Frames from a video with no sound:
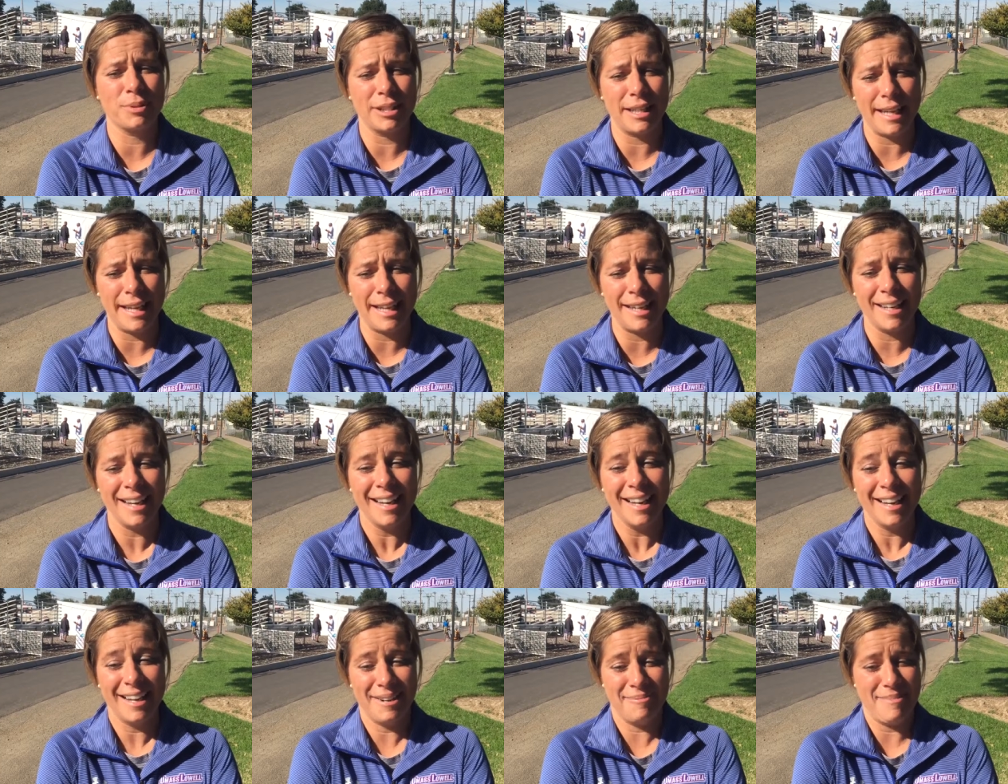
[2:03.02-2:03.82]
played
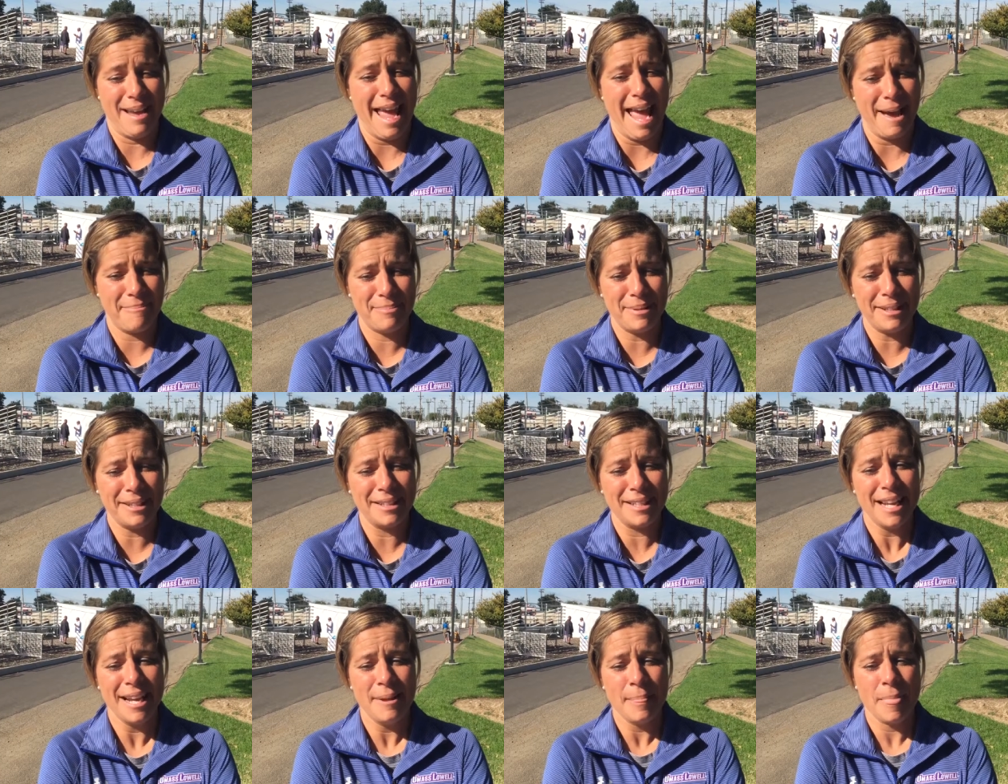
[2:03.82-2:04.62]
um
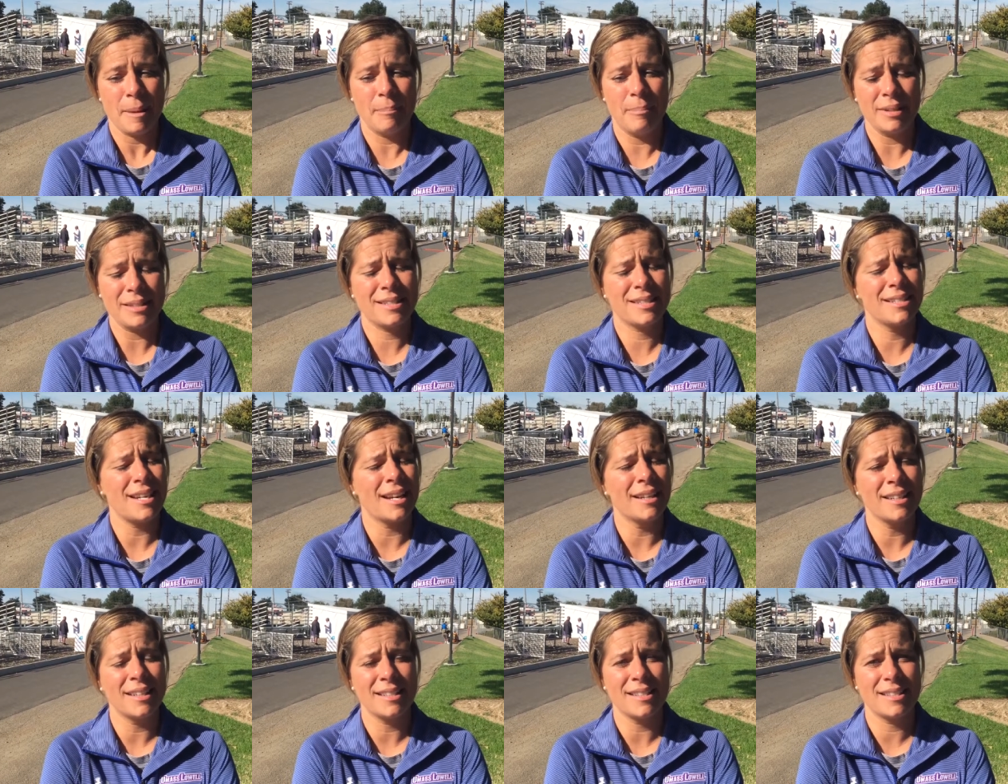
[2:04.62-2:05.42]
happened, but
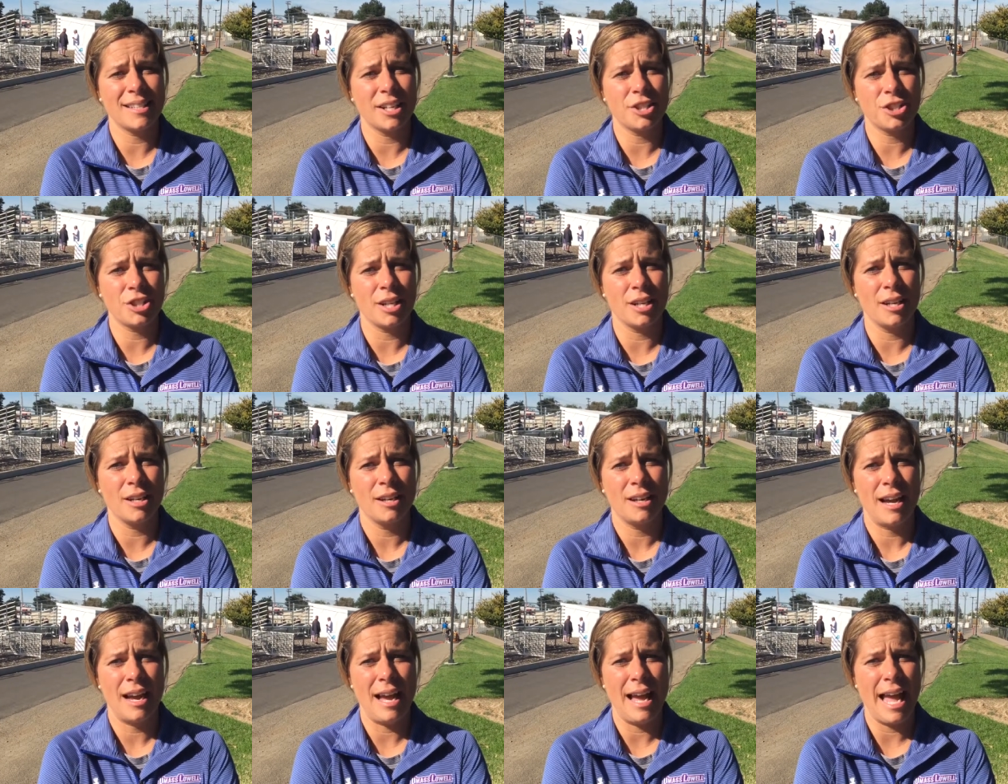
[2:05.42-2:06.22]
stunned in such a,
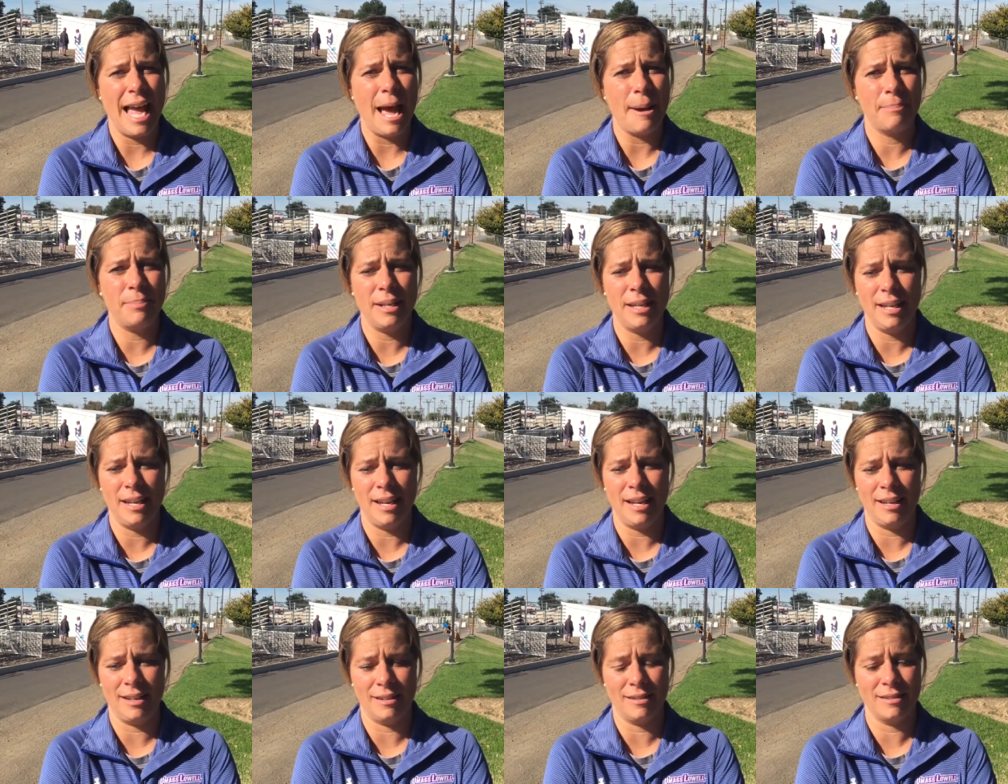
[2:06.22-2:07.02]
a happy
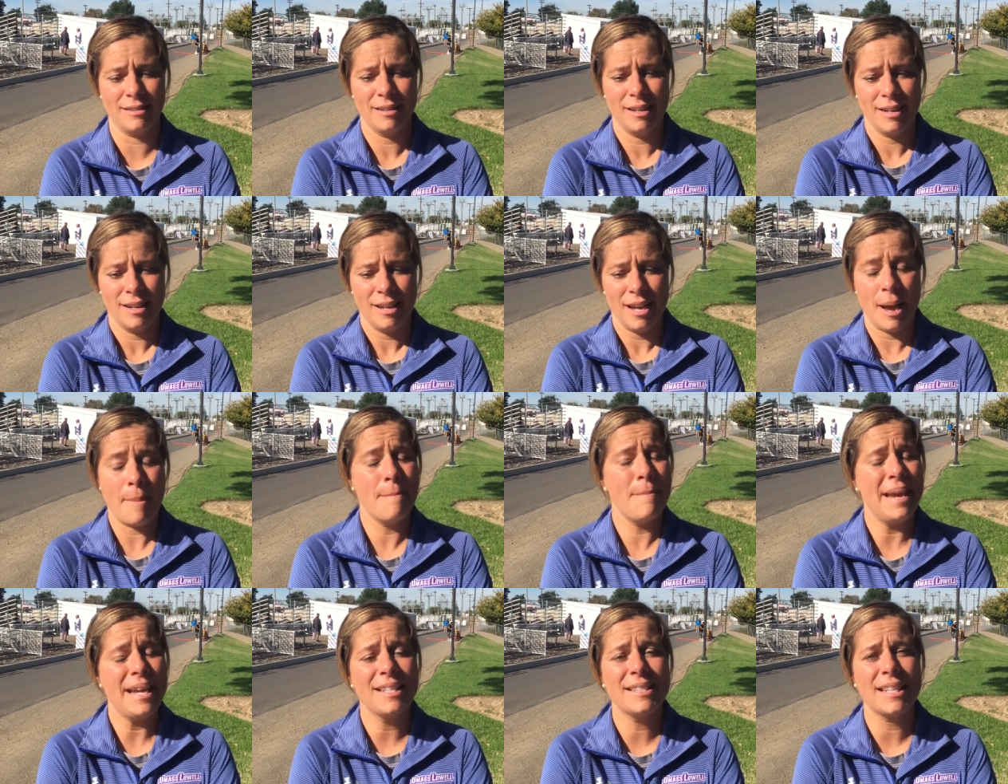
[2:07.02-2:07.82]
and
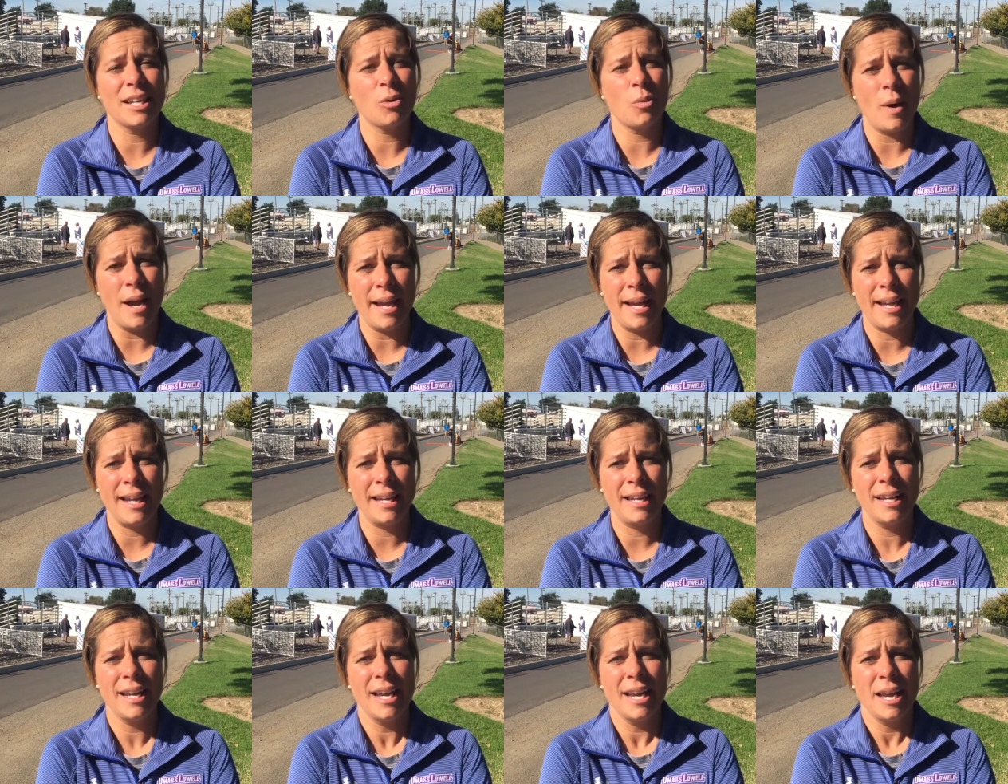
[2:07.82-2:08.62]
amazing
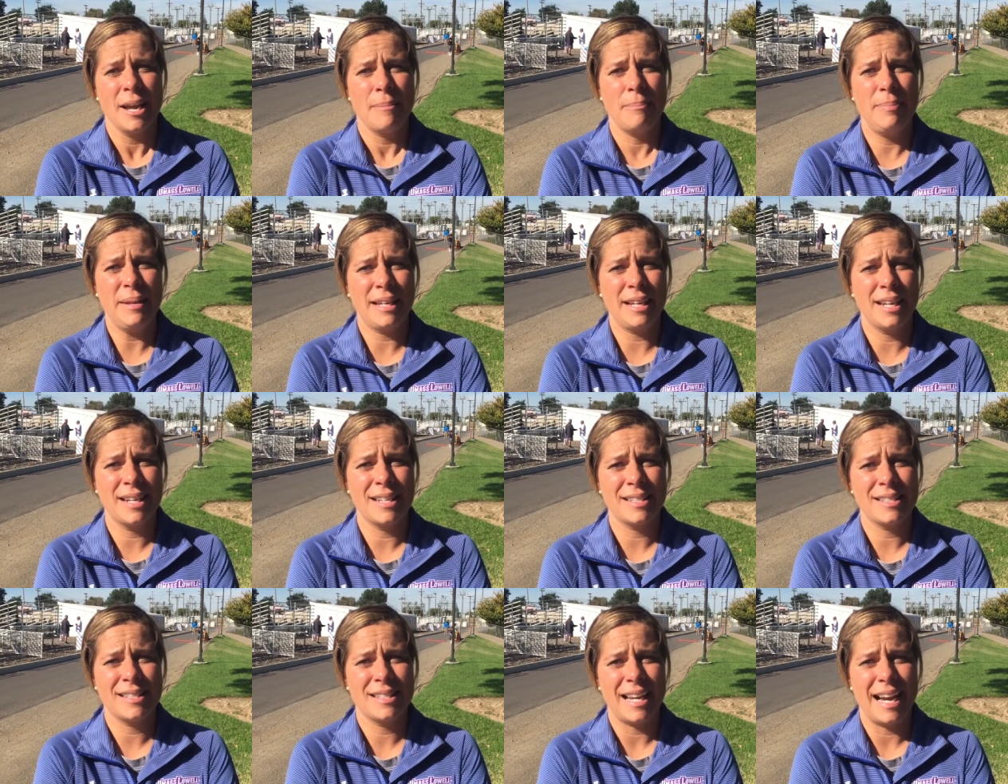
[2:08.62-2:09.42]
way
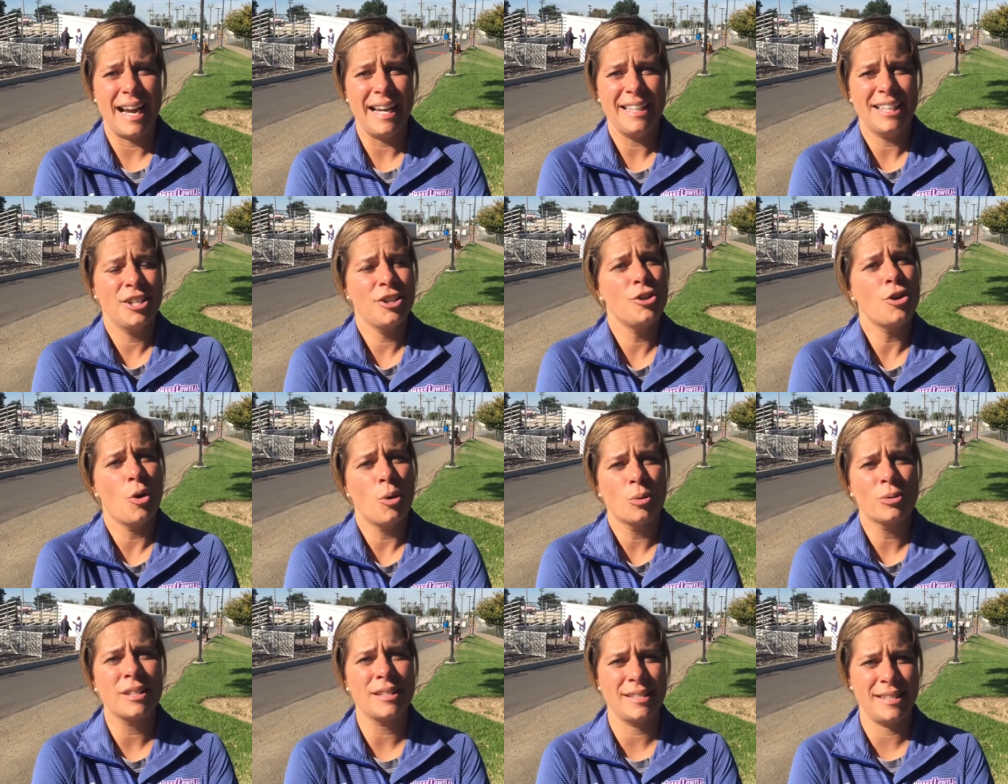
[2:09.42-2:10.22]
because I didn't
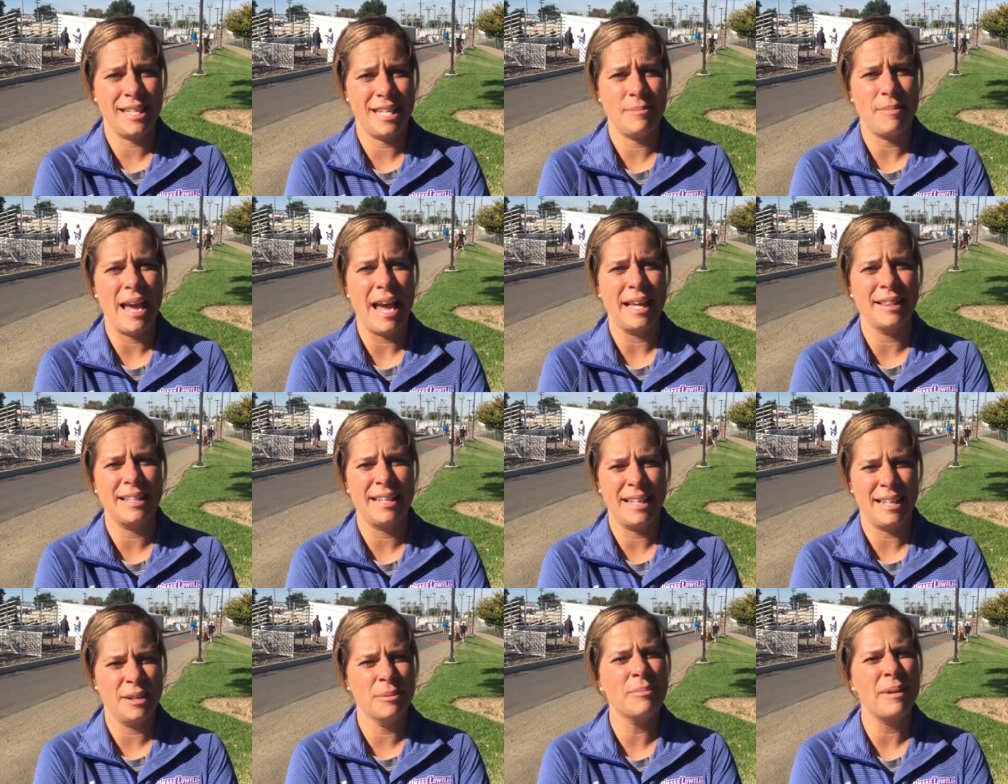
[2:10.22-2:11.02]
know this team had it
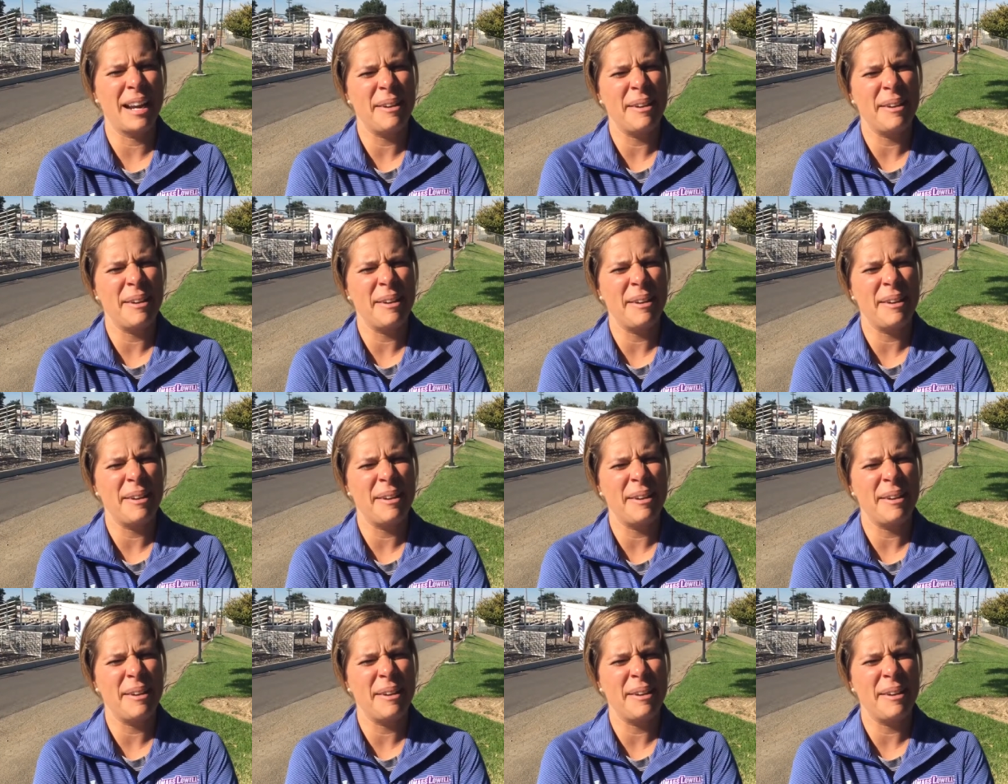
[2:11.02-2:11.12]
in them.